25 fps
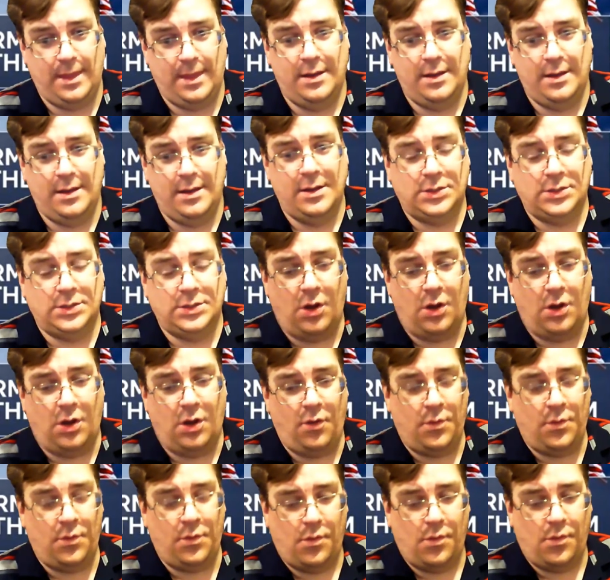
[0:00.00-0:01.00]

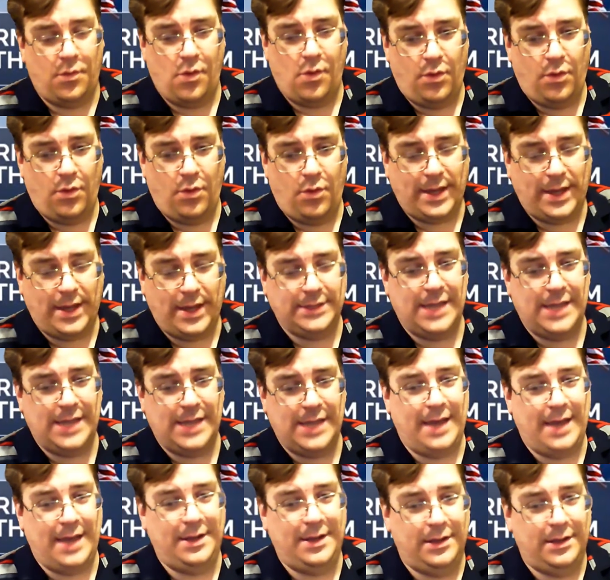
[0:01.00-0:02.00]
So like he
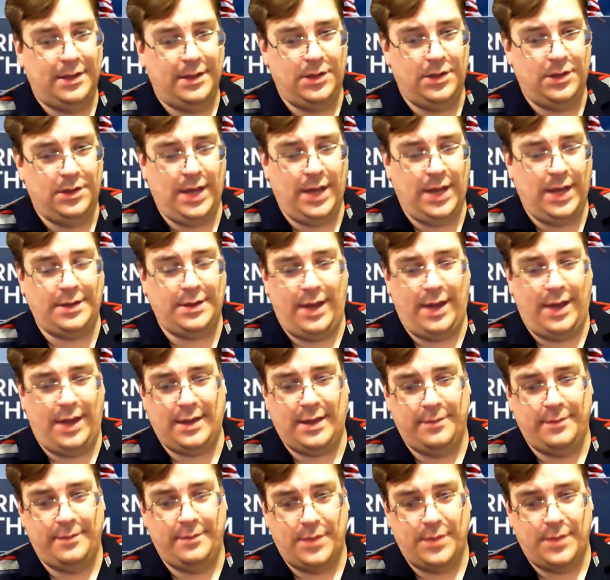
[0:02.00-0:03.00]
said, you get
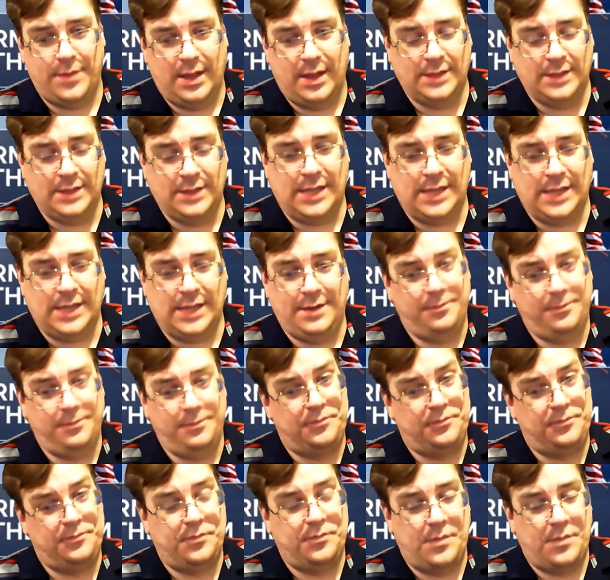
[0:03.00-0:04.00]
like, he said,
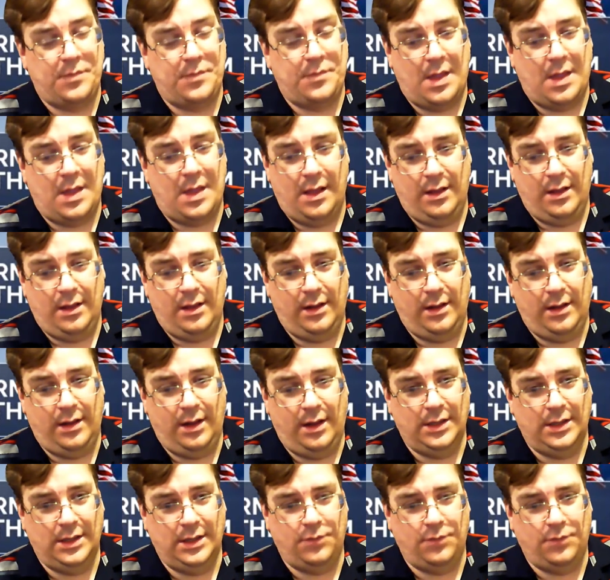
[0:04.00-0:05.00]

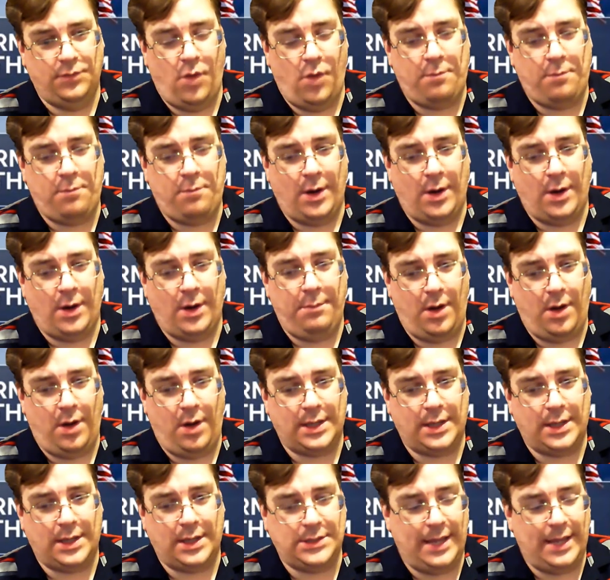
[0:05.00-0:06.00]
in one point of the book,
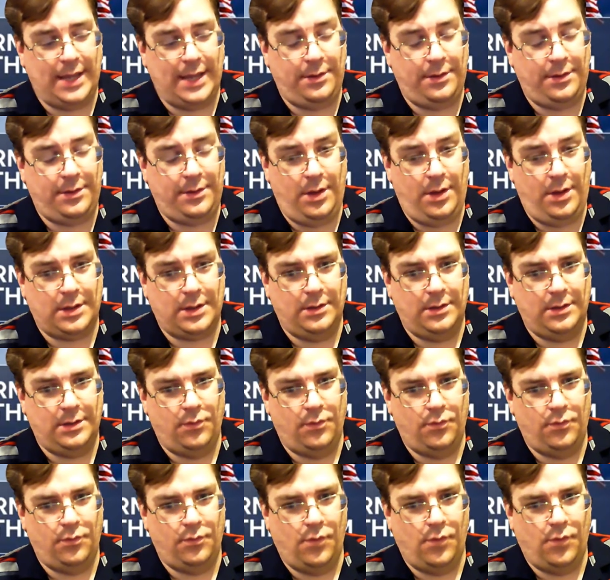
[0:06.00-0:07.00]
he's like, look,
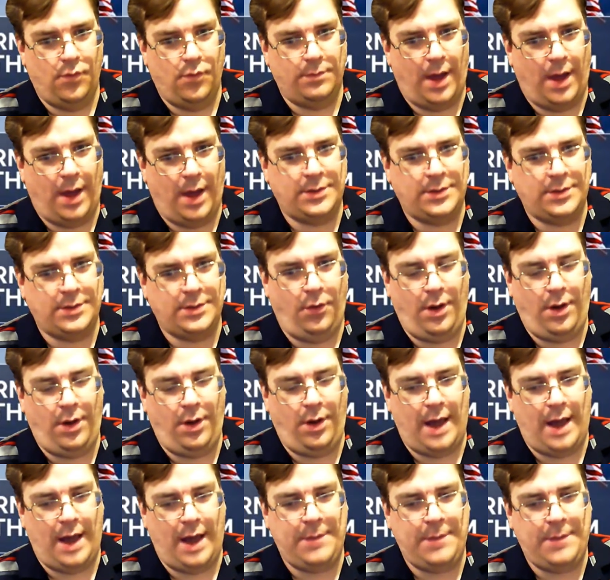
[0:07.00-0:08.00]
when I told a
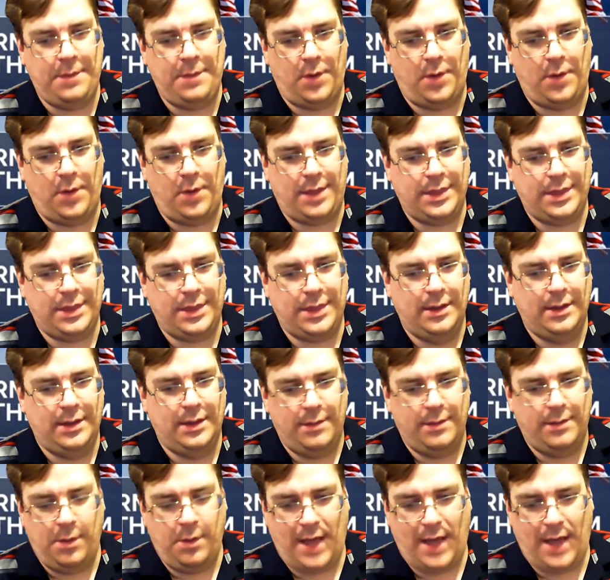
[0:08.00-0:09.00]
lot of people
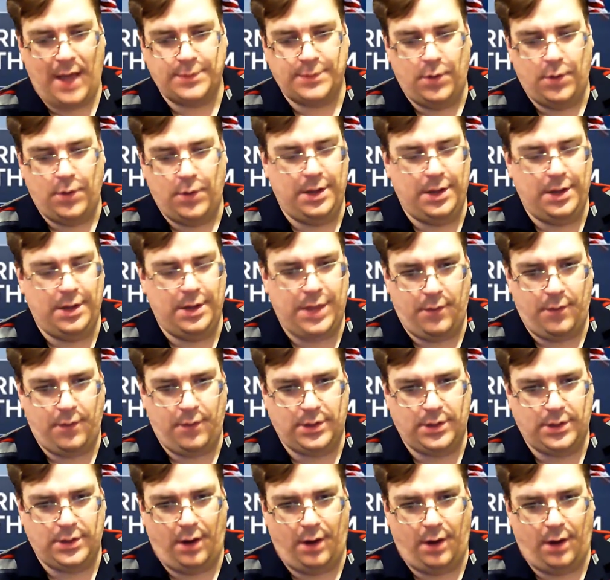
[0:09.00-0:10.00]
people asked me, what do you think when
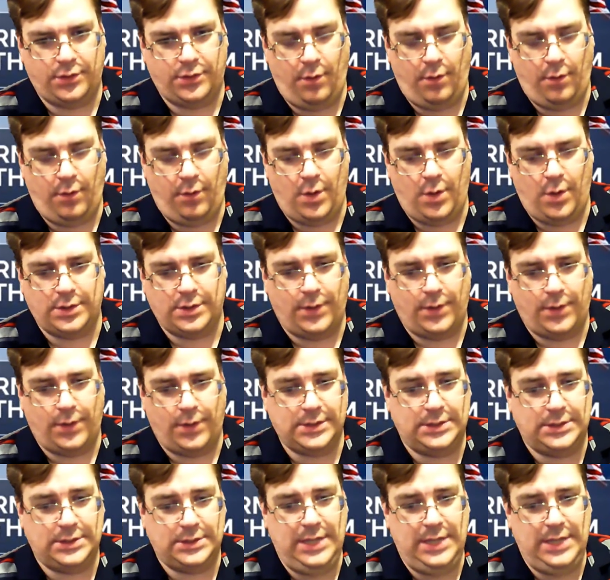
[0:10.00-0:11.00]
Donald Trump won in
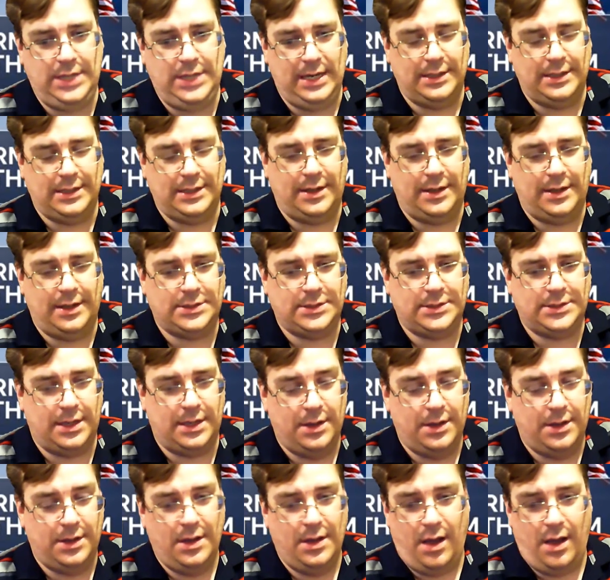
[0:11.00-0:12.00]
2016? And
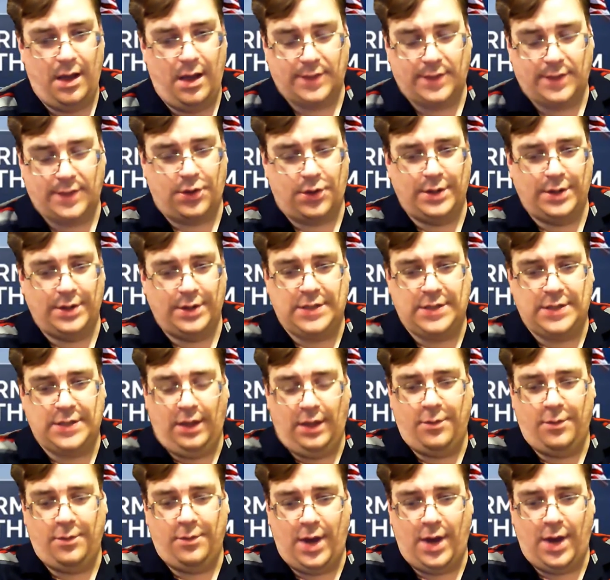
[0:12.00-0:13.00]
I started telling
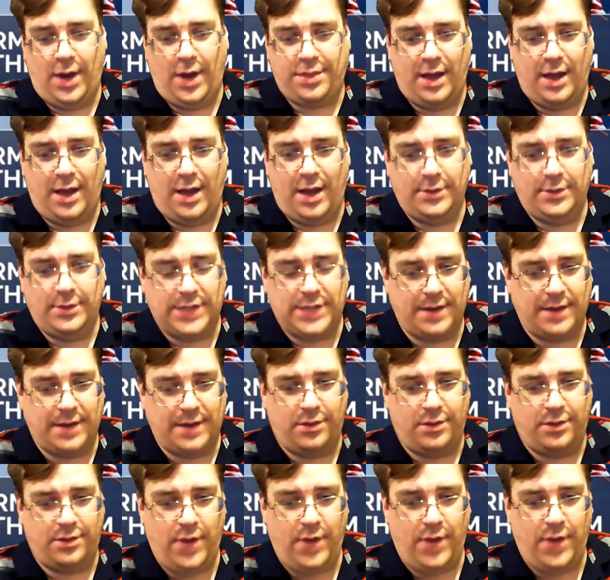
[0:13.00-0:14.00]
them what I thought it was the end of
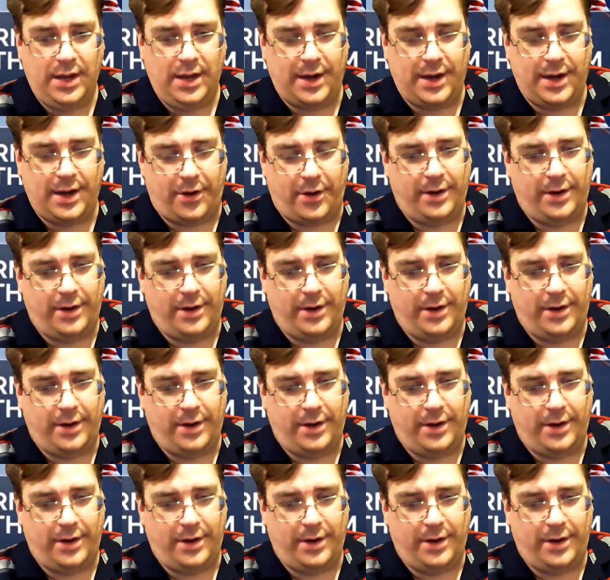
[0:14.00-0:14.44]
the Reagan era.